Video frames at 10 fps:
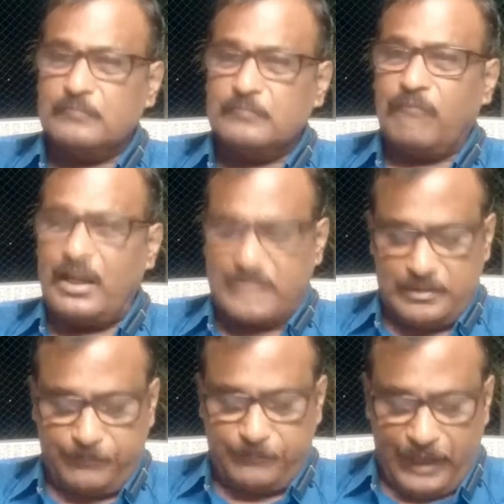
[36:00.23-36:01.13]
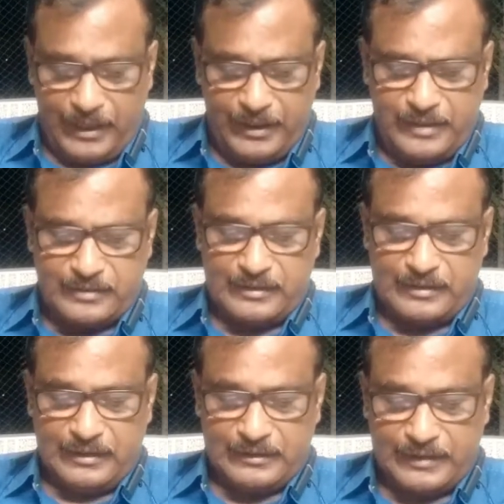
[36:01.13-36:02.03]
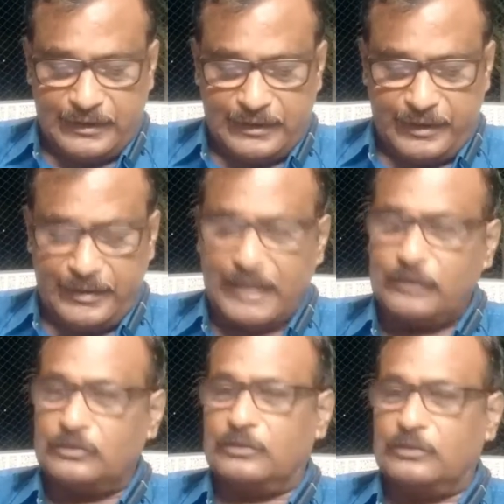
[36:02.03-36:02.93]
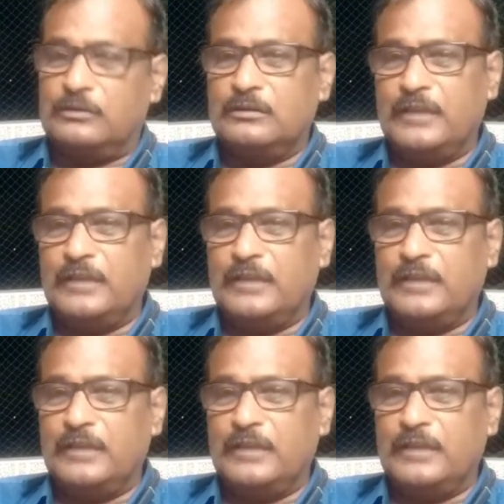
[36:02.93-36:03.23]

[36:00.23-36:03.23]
First is parents, children and others.